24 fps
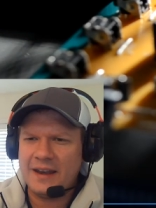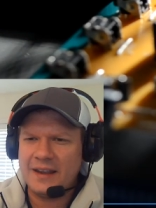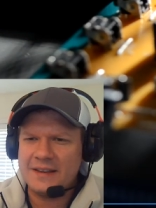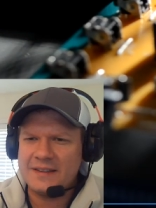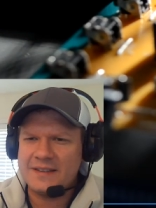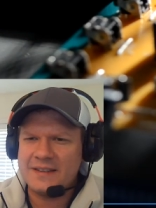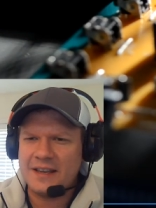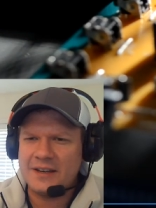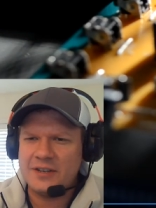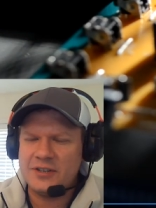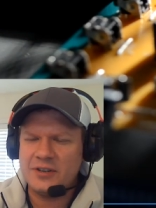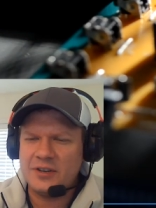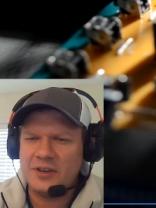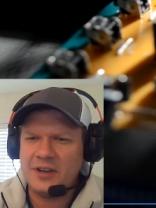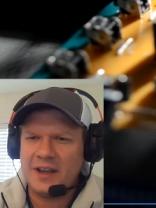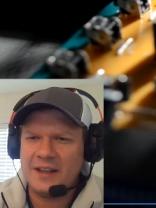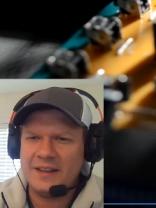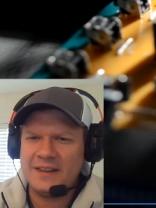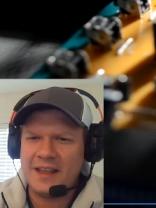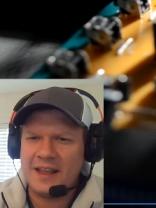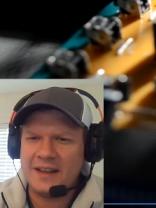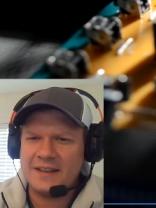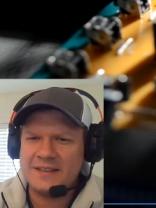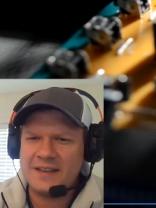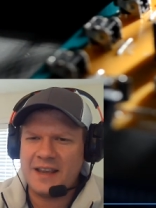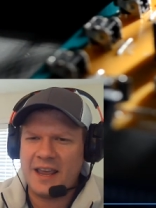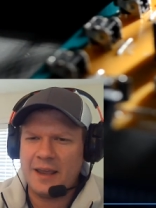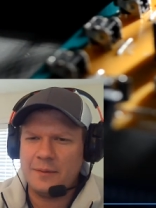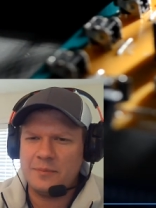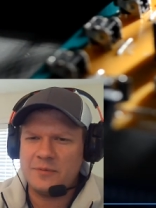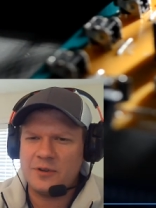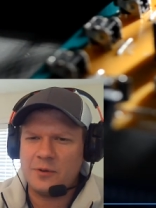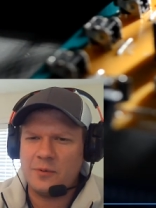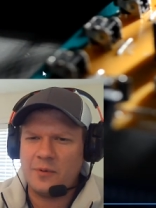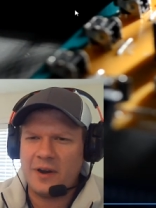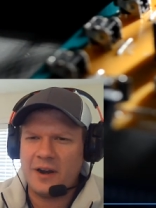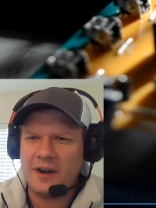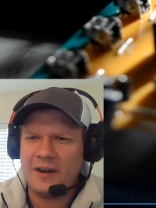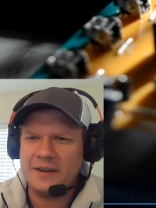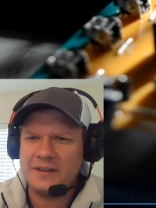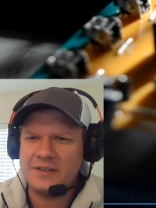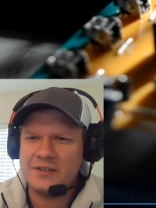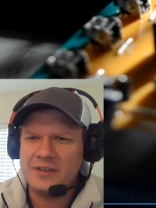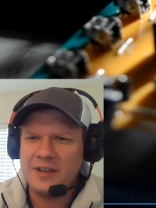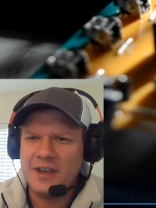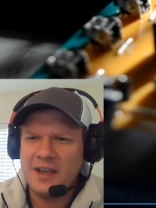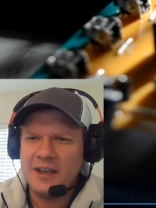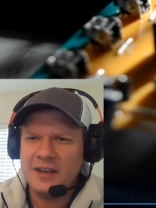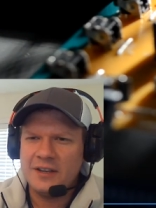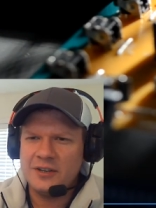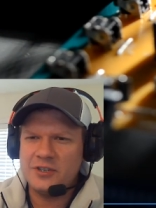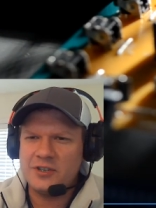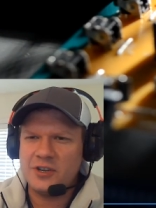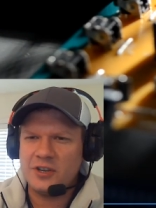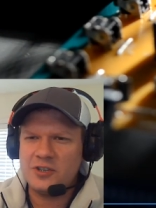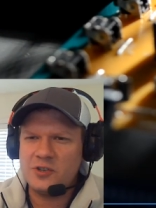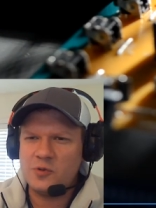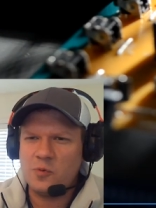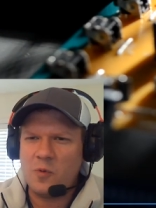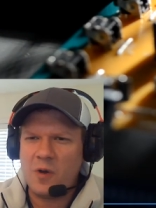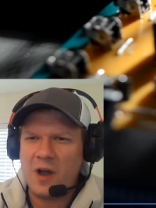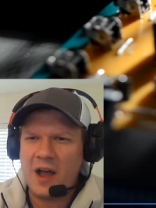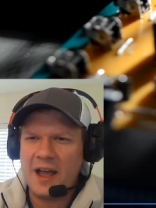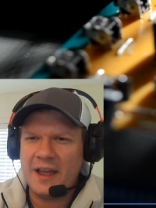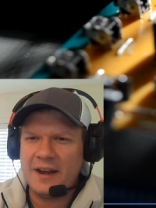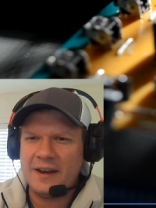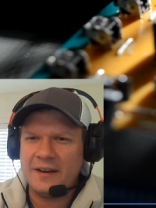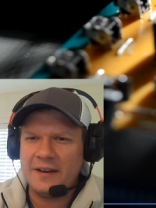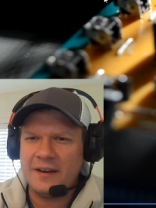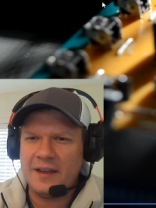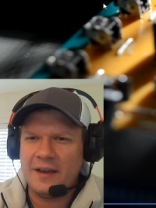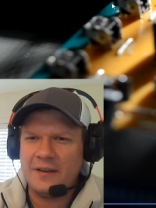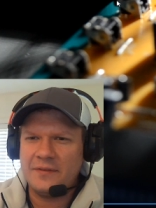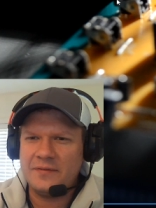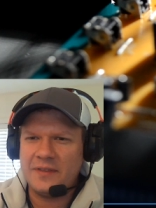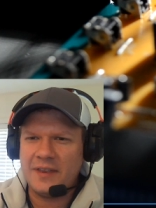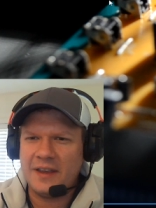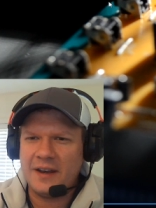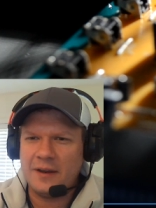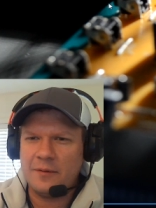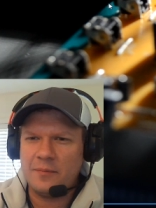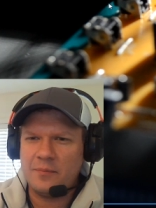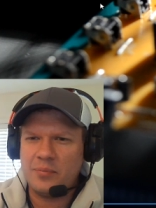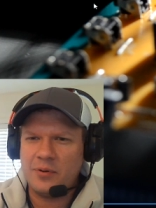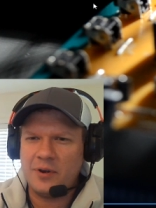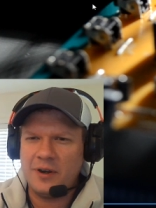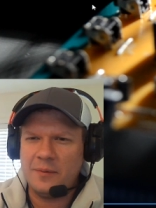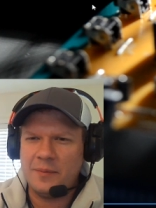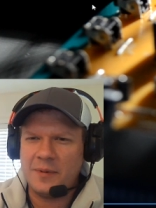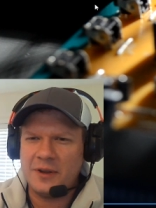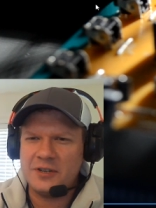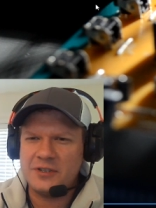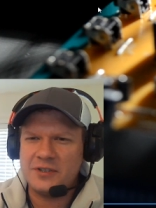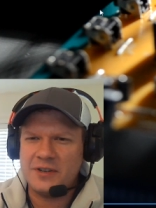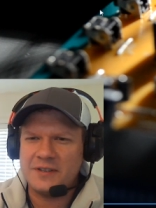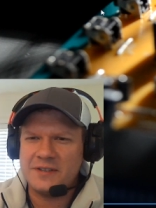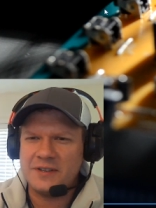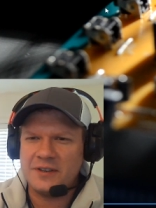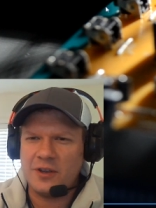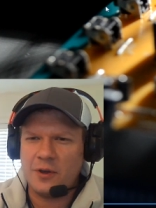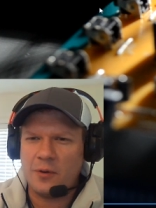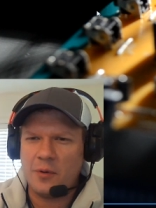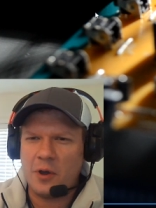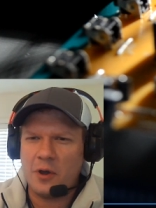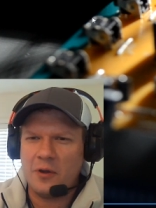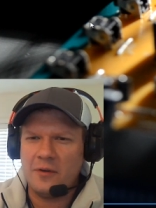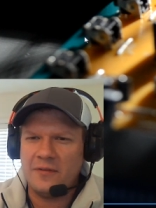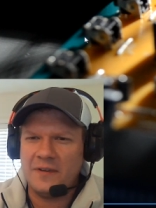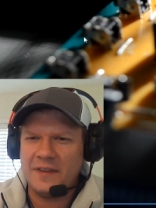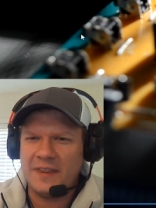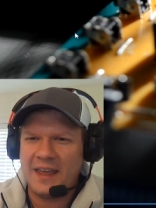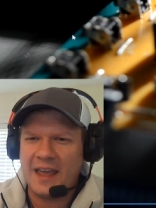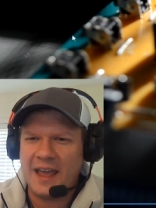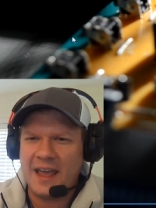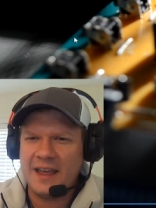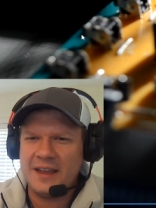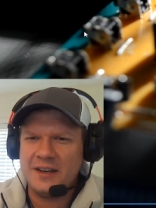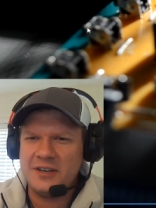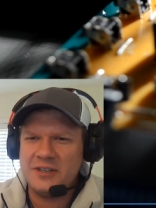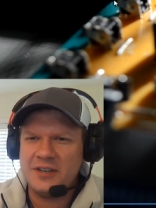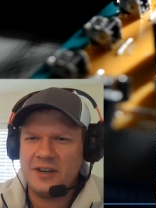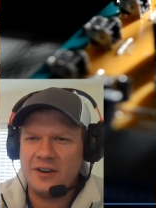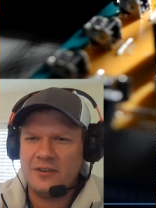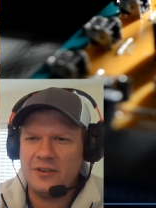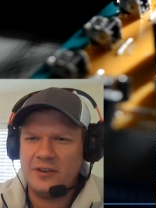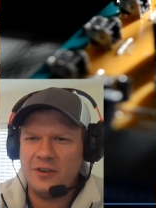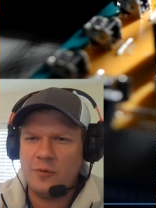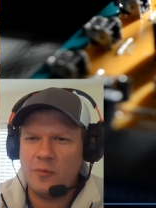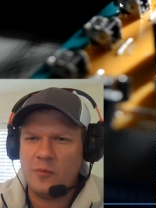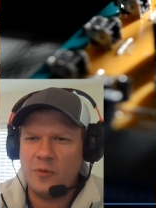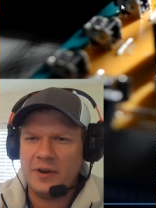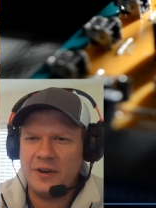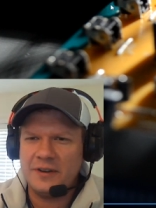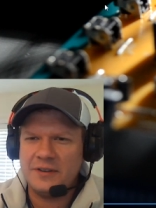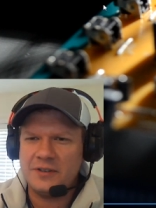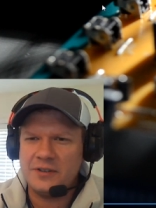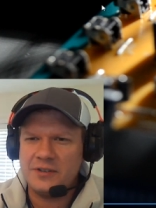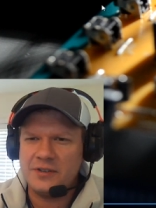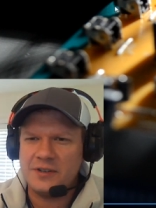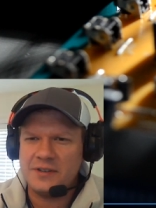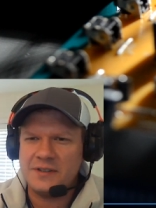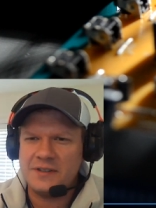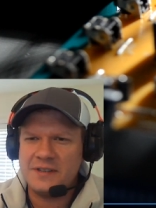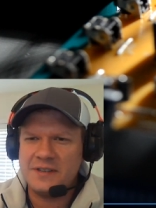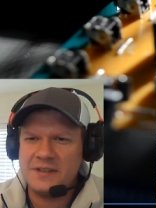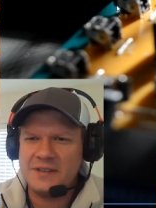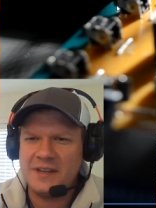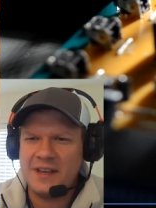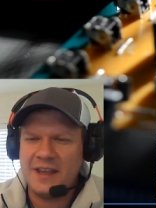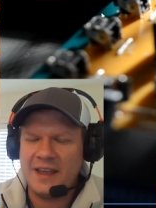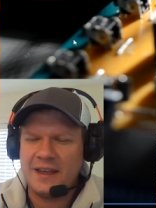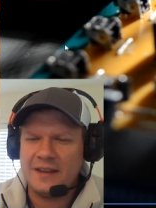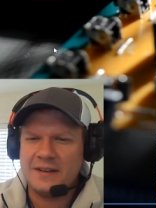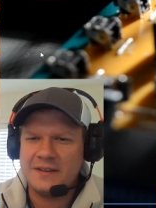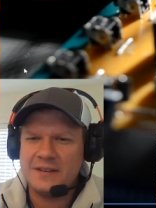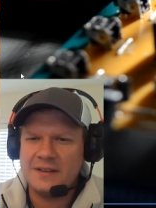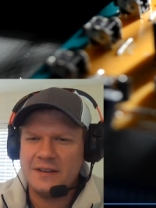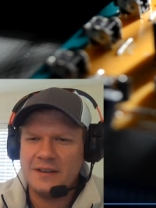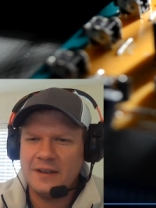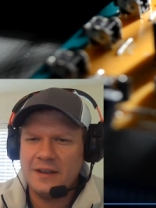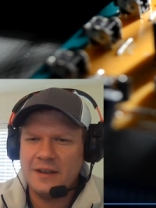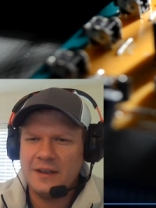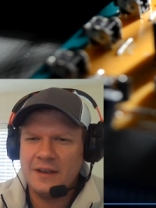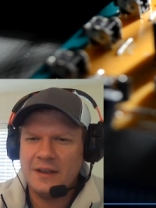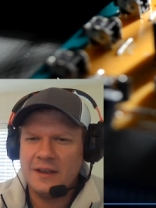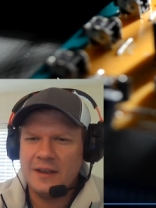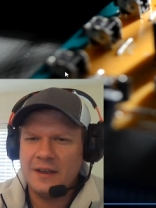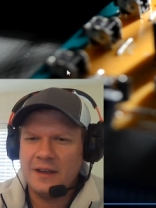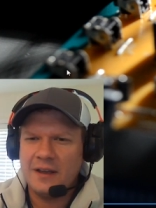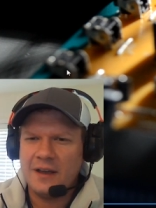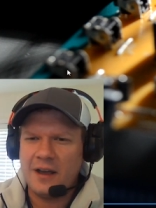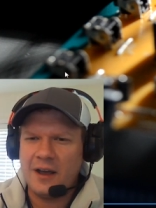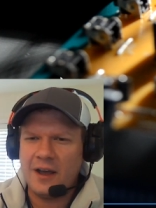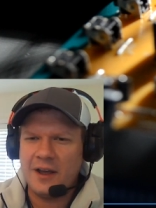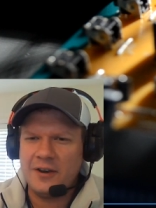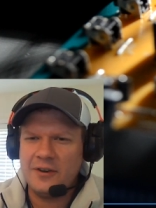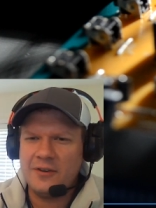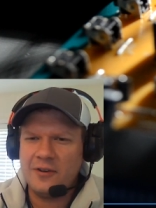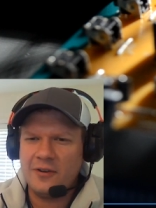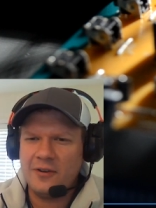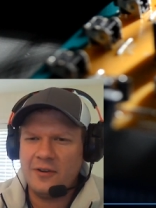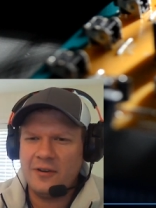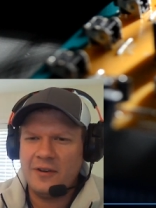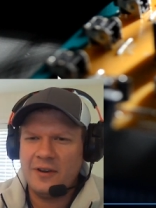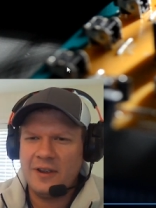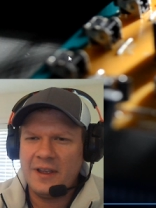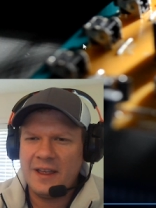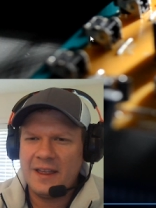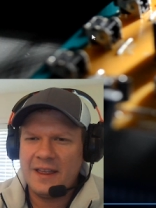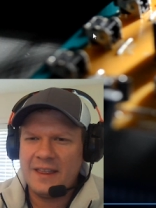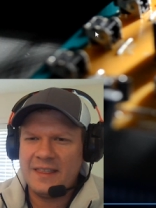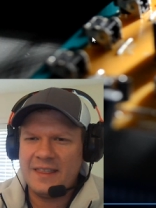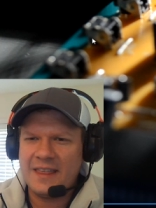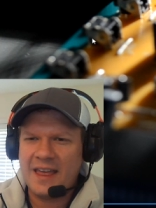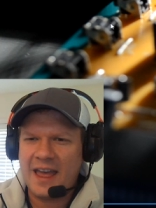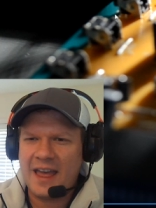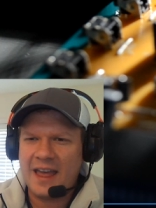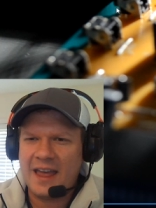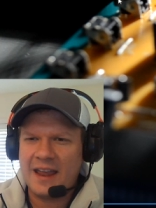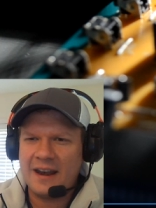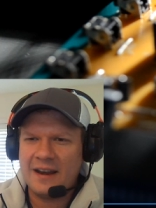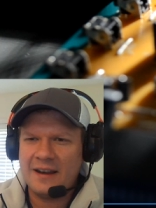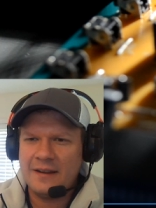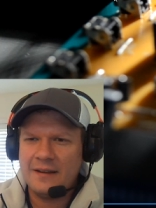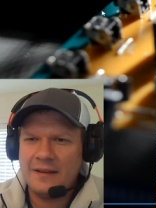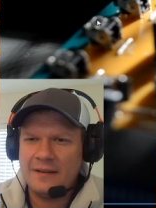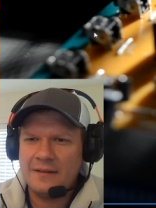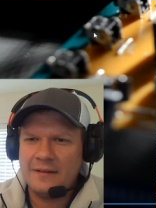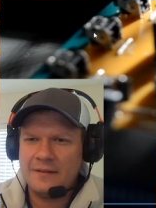is that you cut that tape to where it's just wide enough that it pretty much doesn't go over the edge here. You want it to just sit under that